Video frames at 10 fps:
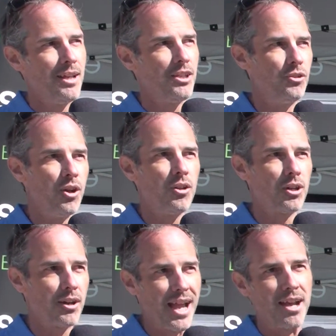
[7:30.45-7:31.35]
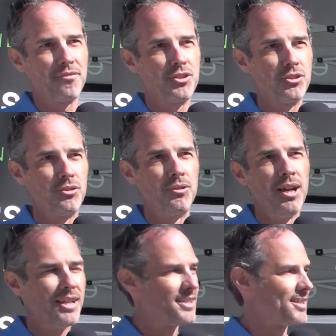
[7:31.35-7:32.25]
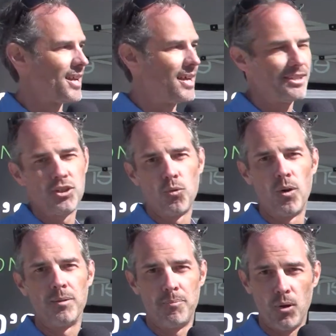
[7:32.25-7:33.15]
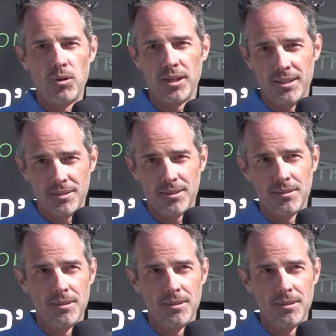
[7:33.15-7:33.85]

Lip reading: you no longer have to design to one point,